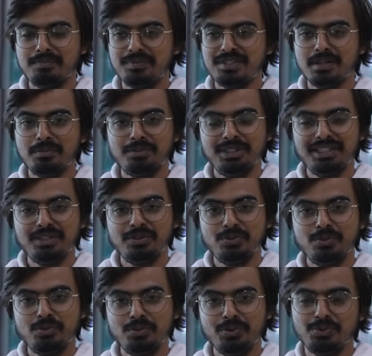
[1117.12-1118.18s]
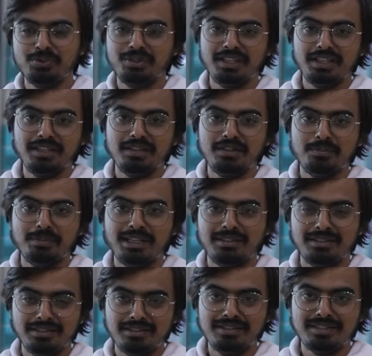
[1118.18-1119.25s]
somebody who you think
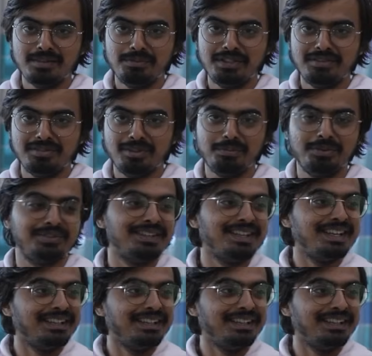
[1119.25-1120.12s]
might learn something from you.